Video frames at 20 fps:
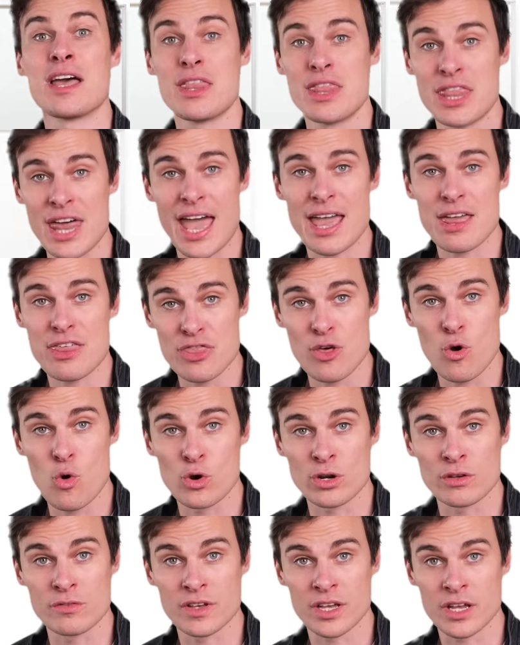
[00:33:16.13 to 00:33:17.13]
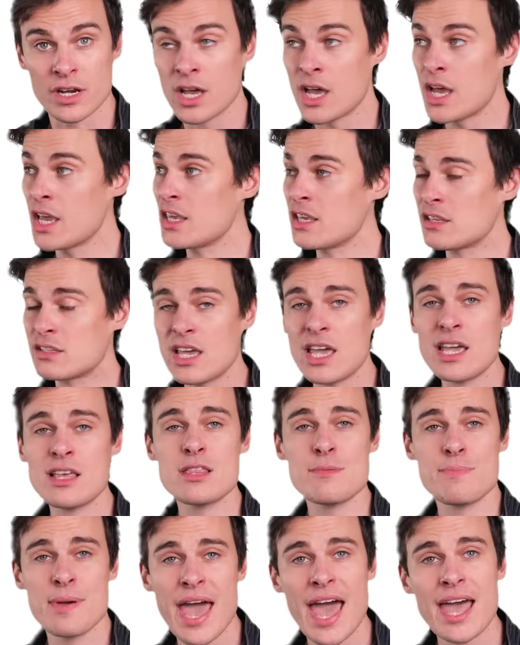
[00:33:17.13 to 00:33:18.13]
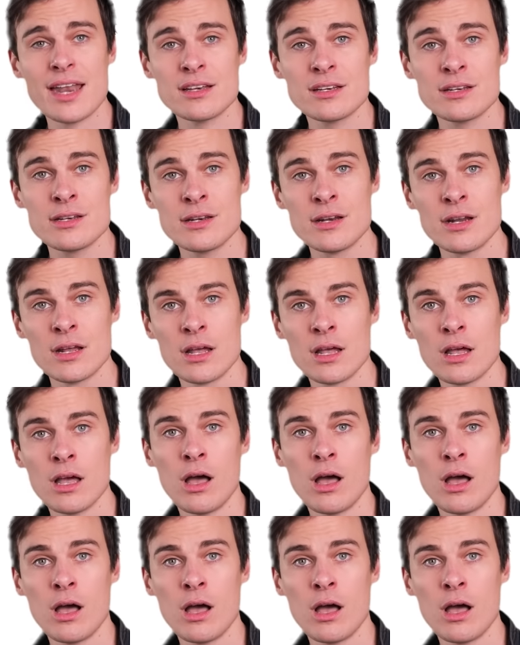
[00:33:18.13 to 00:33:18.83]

they thought of it. You're seeing the pattern?